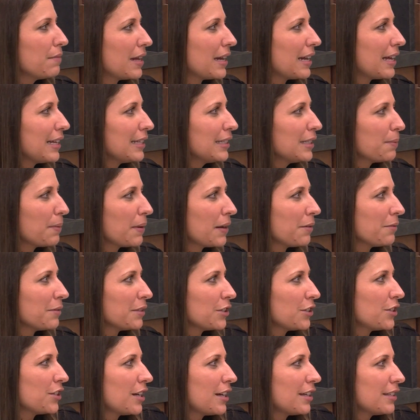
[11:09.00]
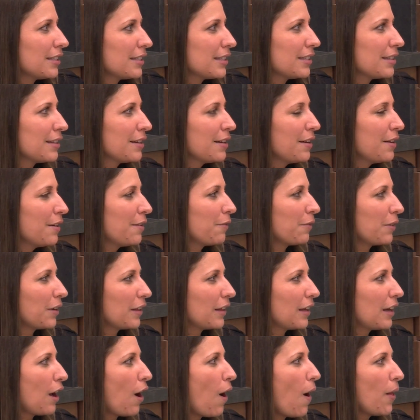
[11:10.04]
minutes, but it was just
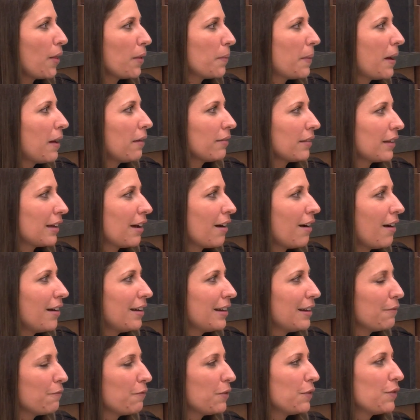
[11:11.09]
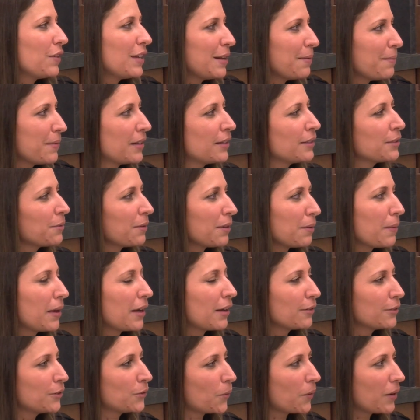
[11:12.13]
really all about Leon, and 15 minutes with
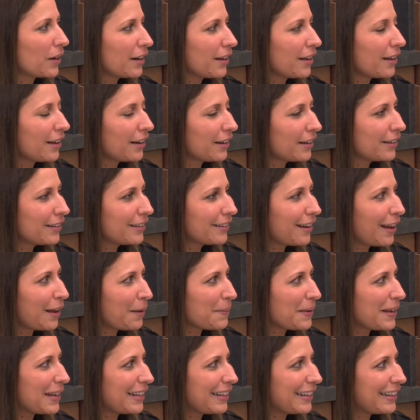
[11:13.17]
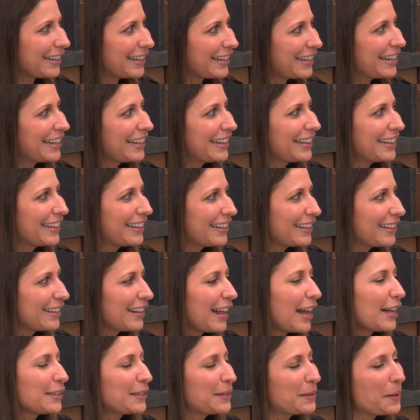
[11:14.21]
Michael Jordan. I mean,
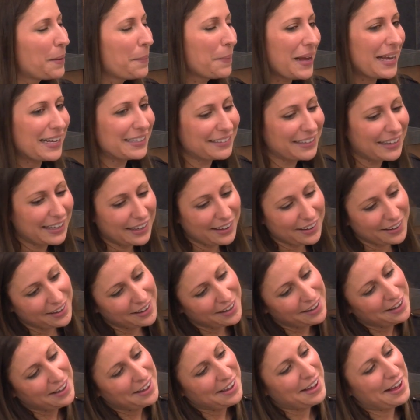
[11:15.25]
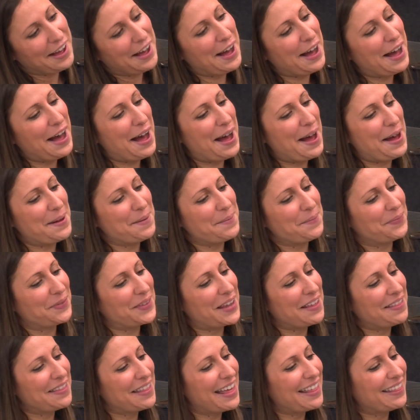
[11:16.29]
that's amazing.
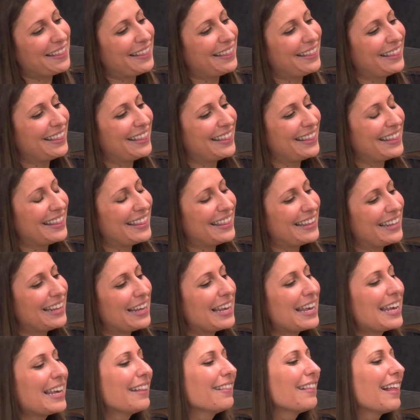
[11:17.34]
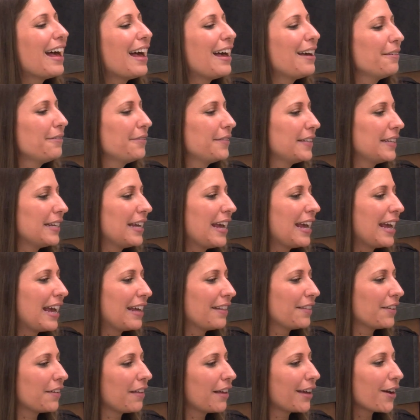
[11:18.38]
And then he left,
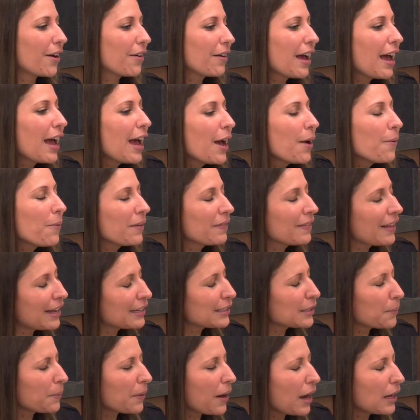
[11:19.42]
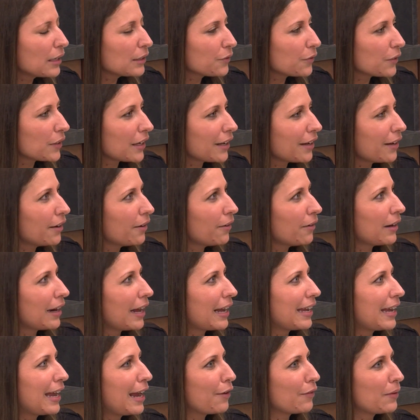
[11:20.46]
and they're like, okay, one last surprise for you. And
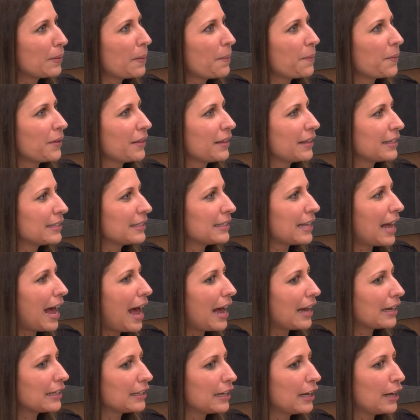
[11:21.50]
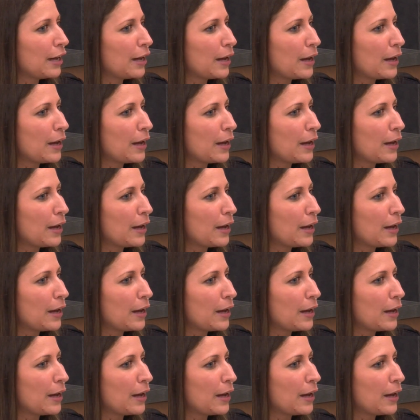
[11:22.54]
I can't remember the exact